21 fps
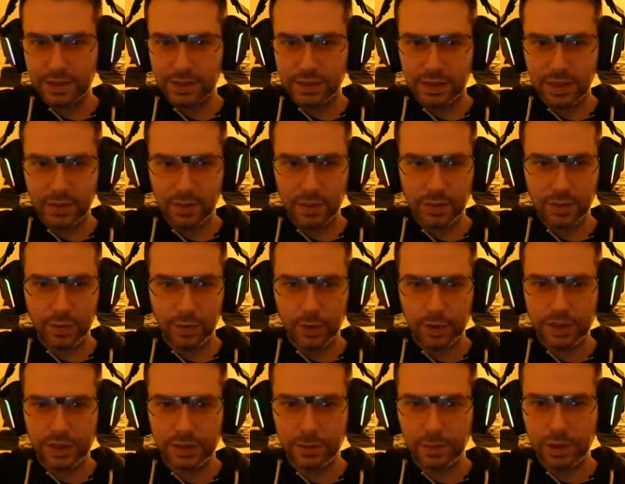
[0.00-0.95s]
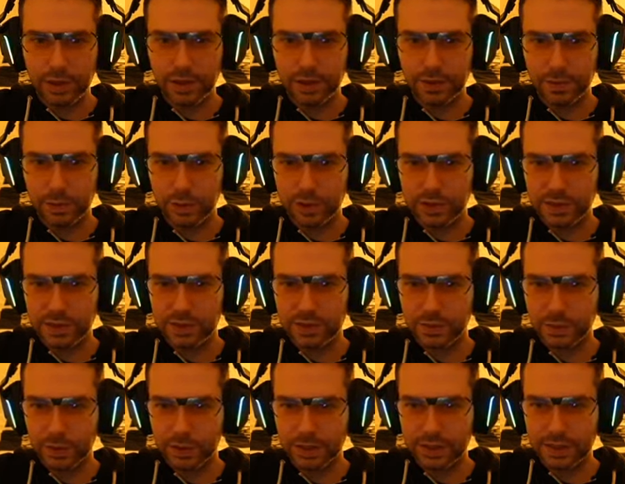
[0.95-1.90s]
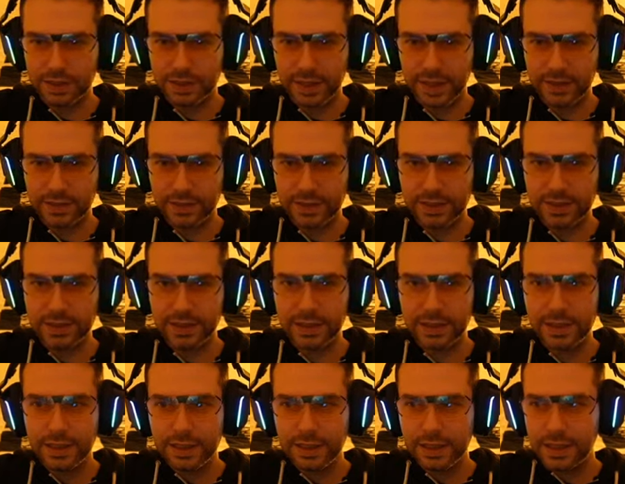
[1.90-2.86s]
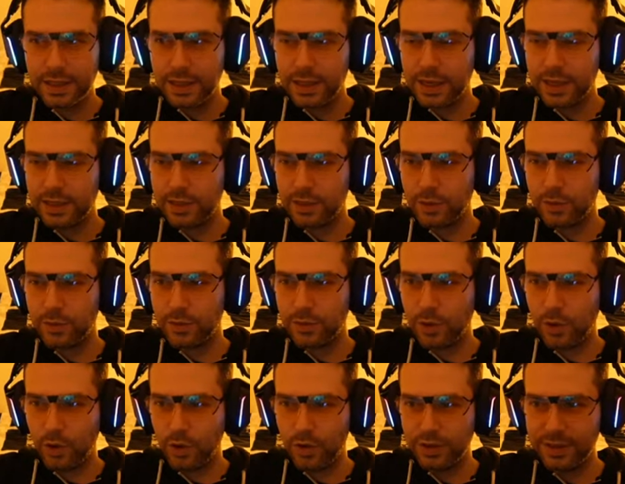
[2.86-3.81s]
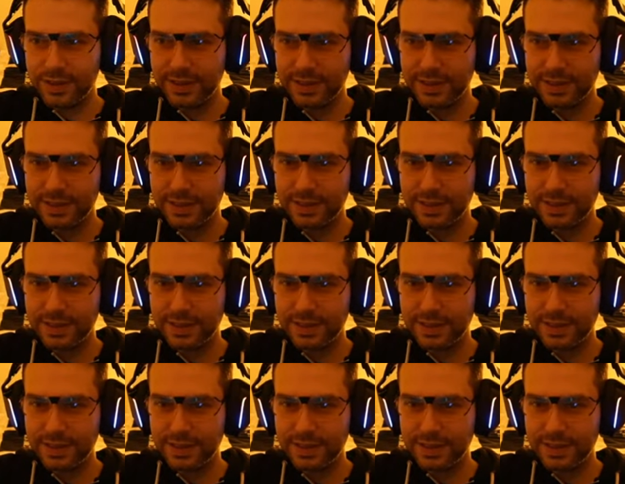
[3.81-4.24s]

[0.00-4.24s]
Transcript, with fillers: Level 41 versus 47. And of course,